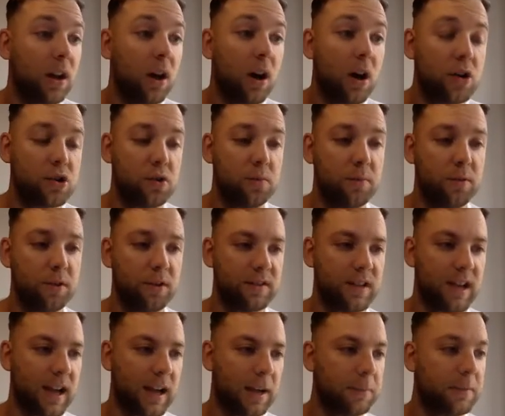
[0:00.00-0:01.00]
number of
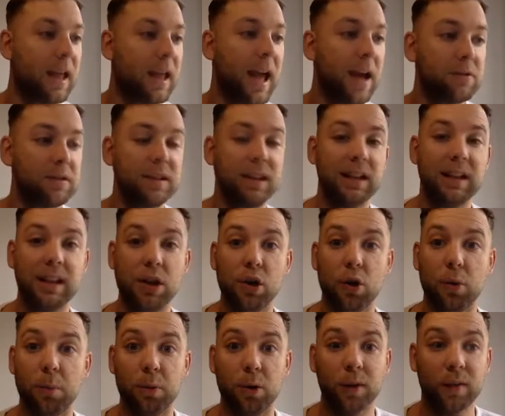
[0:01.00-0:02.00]
times, counting the
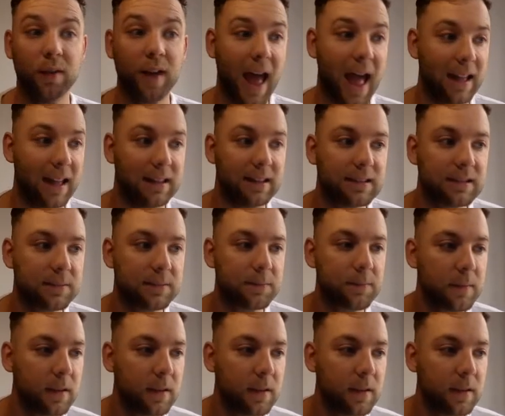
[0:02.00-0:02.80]
number of heads.